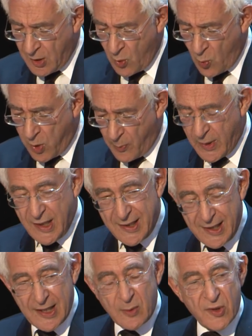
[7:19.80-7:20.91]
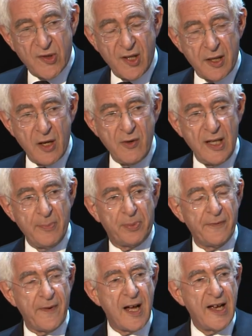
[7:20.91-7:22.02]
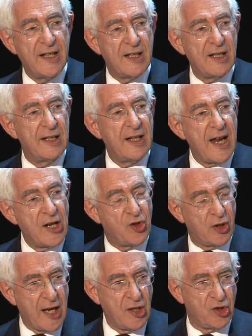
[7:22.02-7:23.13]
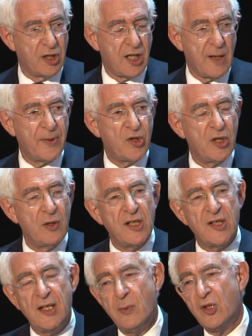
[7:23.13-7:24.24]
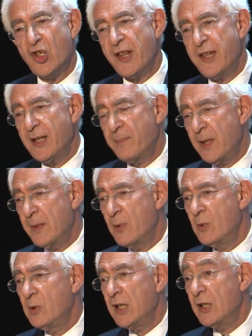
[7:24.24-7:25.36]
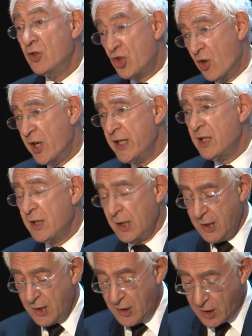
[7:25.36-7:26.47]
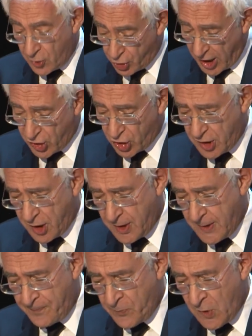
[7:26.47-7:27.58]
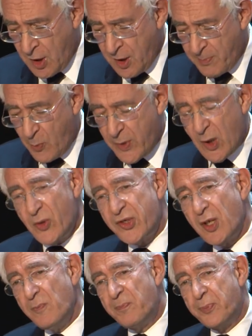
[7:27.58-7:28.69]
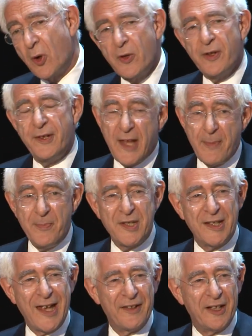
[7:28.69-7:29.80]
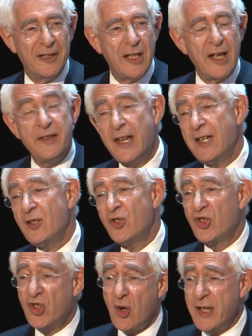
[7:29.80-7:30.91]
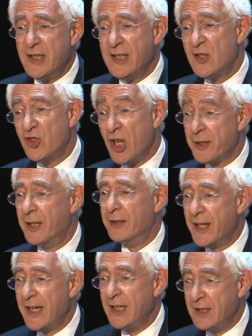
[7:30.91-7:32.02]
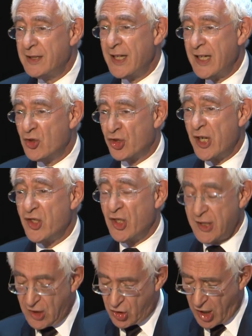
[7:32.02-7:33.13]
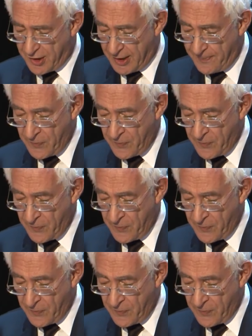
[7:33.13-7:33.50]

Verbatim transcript: what we did was not only provide an educational opportunity which I think people enjoyed and treasured, but we also brought them together and they enjoyed each other. They, they treasured each other.